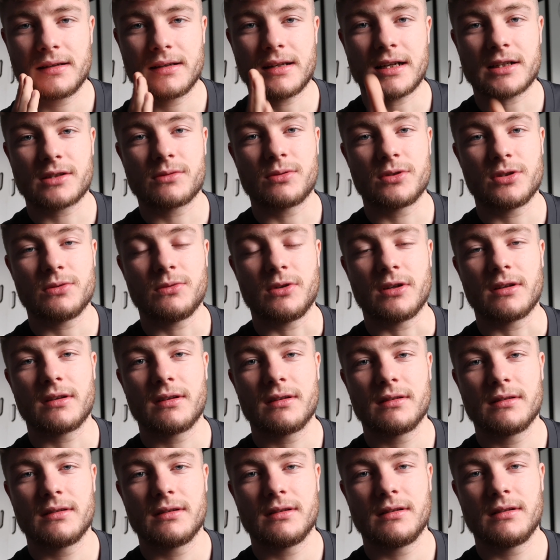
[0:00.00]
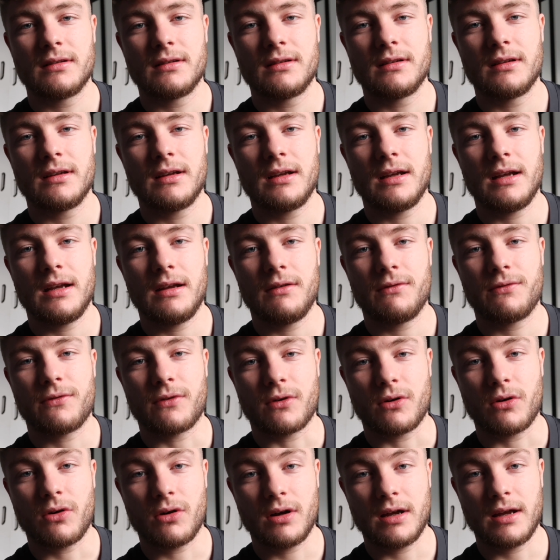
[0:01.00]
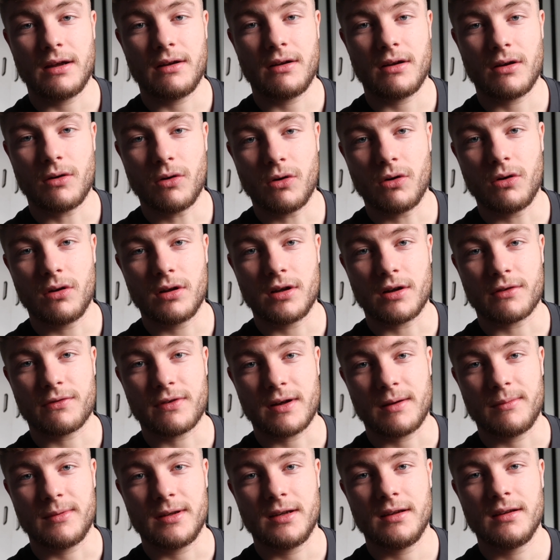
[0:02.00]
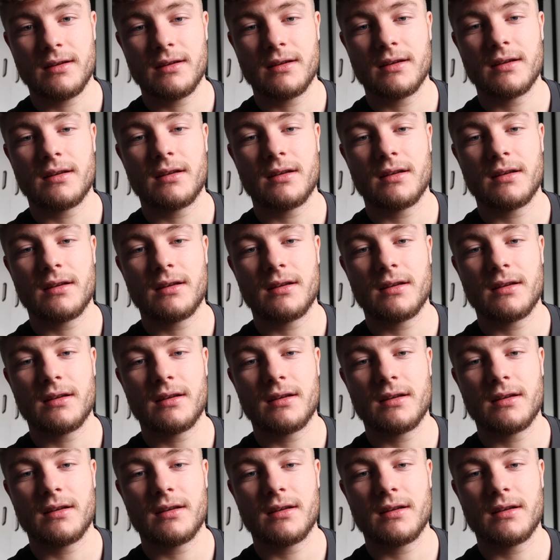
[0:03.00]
That's what you want for all your family.